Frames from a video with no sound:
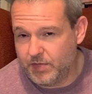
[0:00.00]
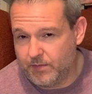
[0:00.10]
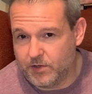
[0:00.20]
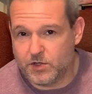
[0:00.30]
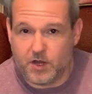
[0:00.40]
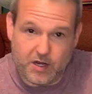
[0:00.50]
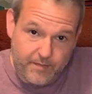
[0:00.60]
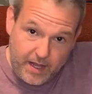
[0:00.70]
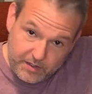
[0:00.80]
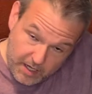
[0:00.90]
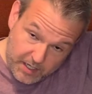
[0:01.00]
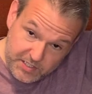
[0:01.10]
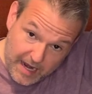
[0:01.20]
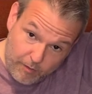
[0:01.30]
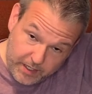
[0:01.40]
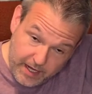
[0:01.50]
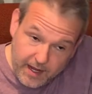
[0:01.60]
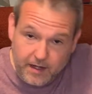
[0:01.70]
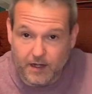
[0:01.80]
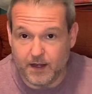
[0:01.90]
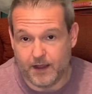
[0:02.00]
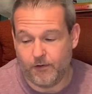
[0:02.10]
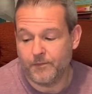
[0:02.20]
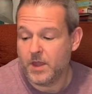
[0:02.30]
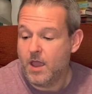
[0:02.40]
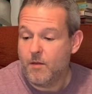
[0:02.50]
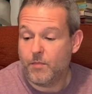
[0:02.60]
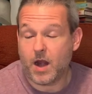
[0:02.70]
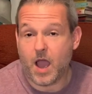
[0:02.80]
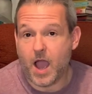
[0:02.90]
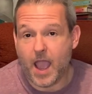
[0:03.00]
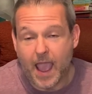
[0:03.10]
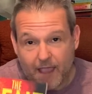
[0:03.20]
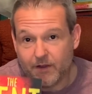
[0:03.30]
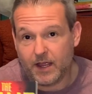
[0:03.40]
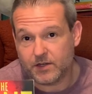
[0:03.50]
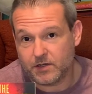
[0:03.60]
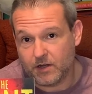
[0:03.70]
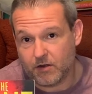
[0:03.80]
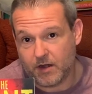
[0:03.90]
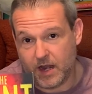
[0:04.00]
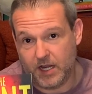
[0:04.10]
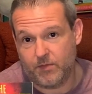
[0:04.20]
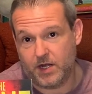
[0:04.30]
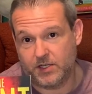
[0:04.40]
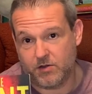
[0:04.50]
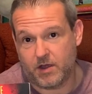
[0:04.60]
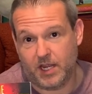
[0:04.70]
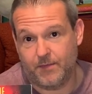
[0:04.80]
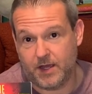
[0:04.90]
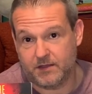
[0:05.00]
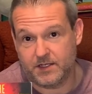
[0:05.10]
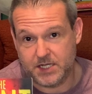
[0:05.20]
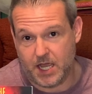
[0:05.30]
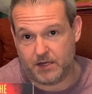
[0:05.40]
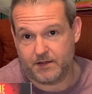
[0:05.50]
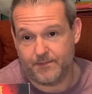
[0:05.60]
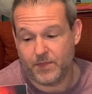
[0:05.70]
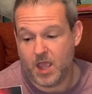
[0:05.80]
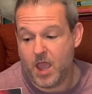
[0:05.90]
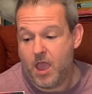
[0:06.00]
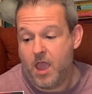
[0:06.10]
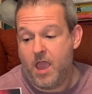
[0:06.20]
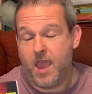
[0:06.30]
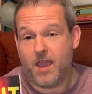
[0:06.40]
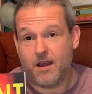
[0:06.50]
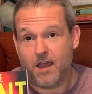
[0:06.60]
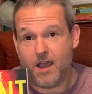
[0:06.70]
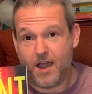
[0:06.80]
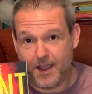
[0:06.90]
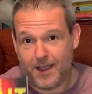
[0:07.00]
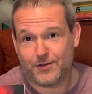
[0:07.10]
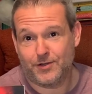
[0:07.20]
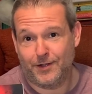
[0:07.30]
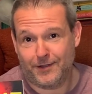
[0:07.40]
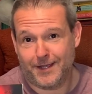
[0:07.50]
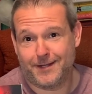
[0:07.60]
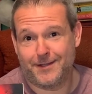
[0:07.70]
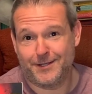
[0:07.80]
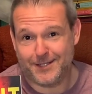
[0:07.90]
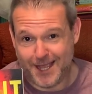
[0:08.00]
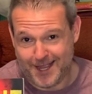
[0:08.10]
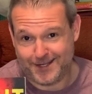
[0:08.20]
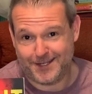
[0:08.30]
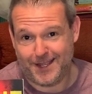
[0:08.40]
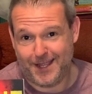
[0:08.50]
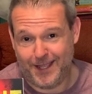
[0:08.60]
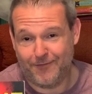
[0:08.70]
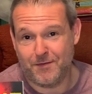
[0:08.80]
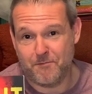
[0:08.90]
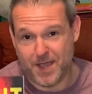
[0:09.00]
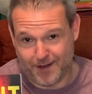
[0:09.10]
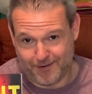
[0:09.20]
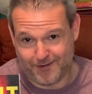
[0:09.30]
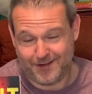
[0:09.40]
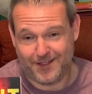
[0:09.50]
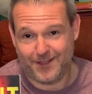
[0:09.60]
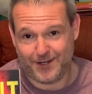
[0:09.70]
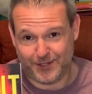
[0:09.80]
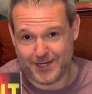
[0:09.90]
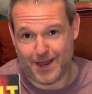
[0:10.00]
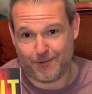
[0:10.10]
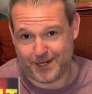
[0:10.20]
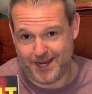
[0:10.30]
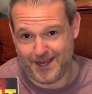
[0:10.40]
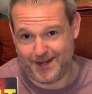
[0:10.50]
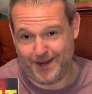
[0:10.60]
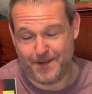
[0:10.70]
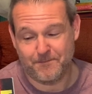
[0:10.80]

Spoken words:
people are talking about Sour Candy now, but I haven't actually heard anybody talking about The Tent. And I actually liked The Tent even better than Sour Candy.